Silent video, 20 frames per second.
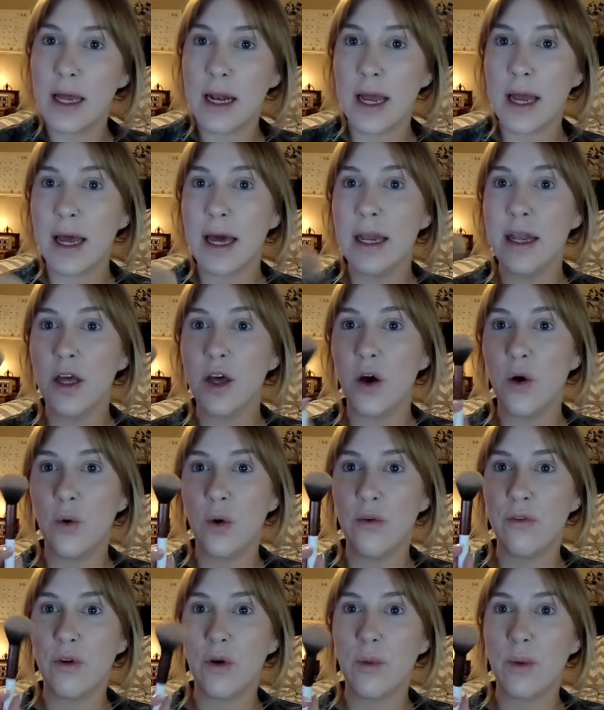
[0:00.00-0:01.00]
And I kind of
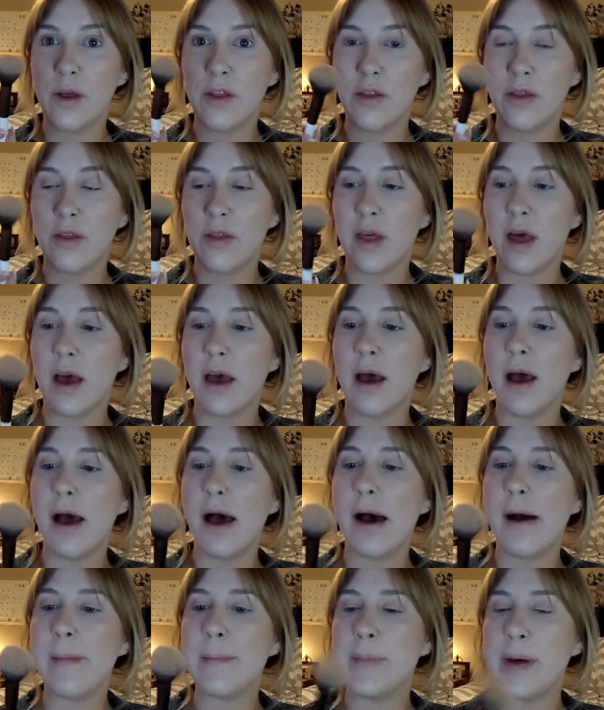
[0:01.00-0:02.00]
go over with the
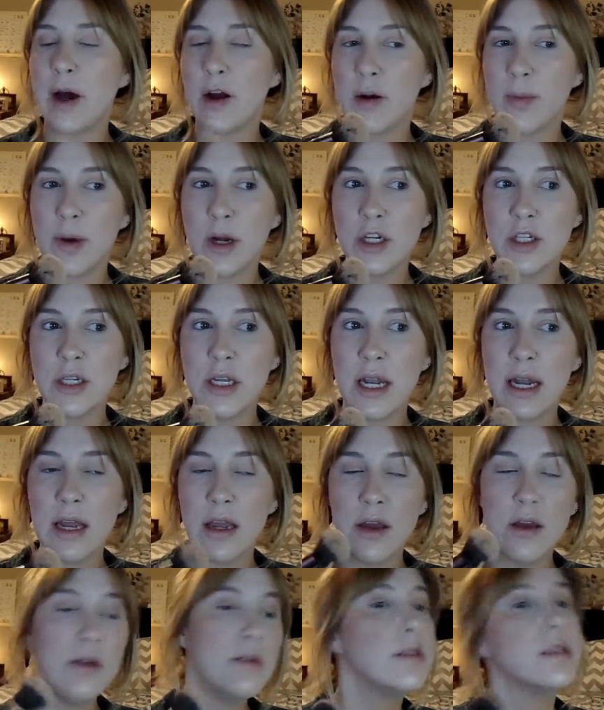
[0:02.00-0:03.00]
powder brush that I
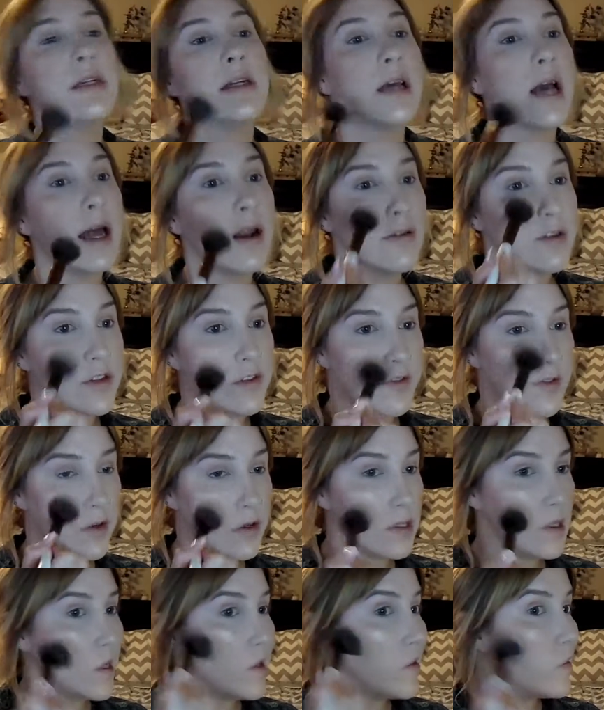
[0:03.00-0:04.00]
used and kind of
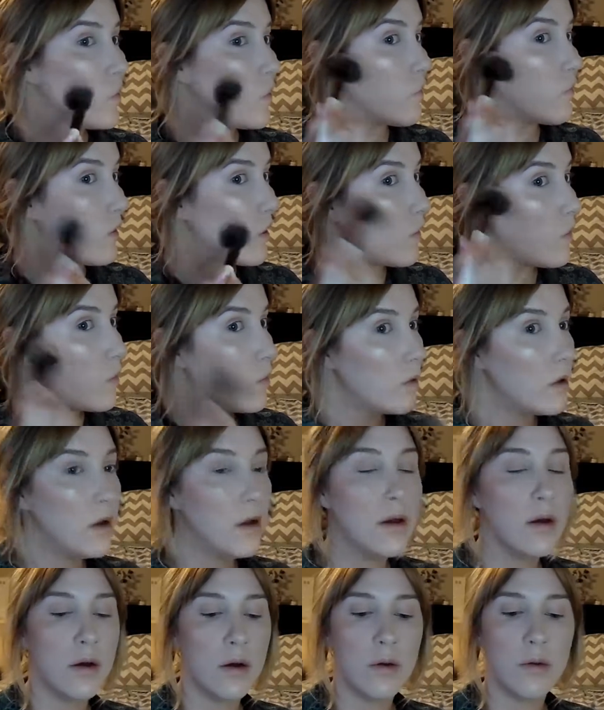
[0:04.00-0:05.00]
diffuse it if I
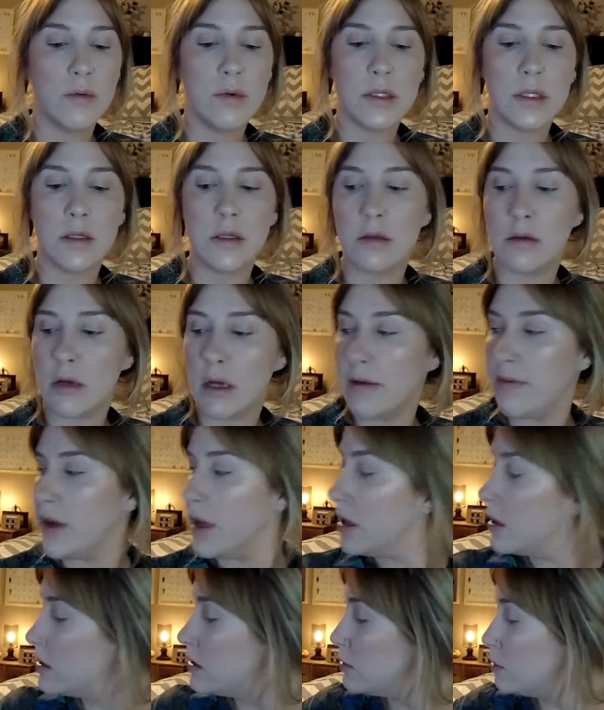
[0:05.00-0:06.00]
was a little
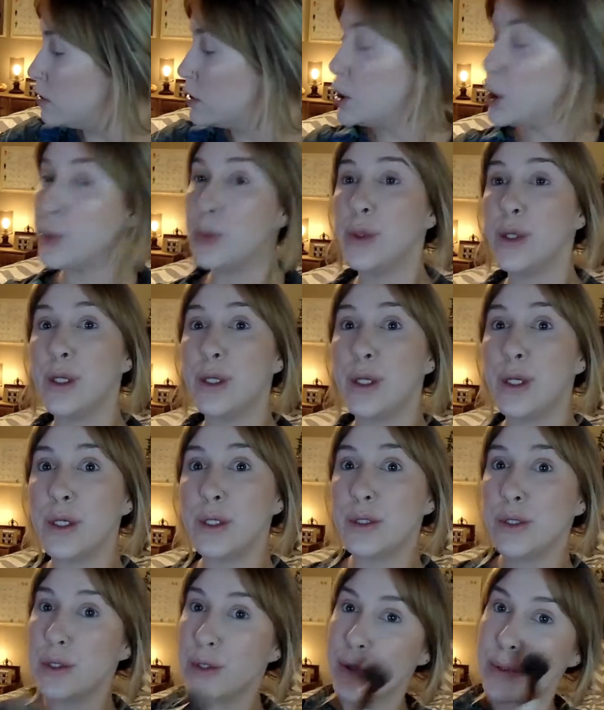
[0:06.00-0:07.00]
heavy-handed, which it
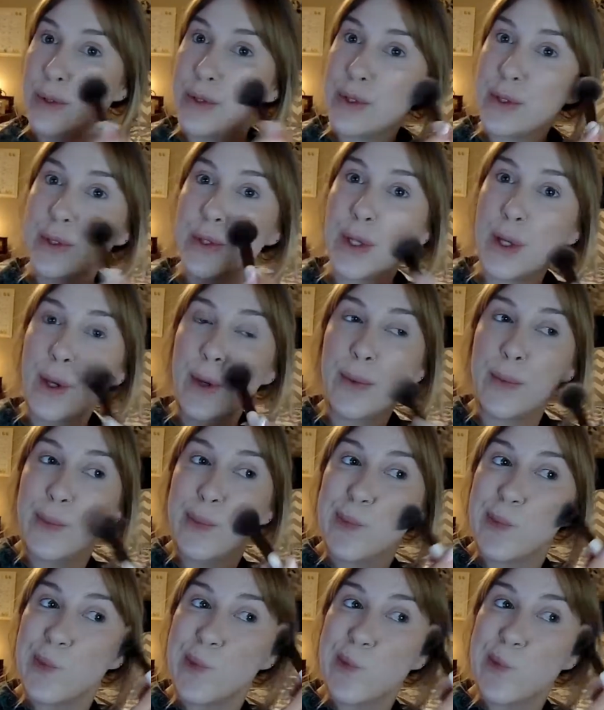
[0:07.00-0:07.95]
was. So,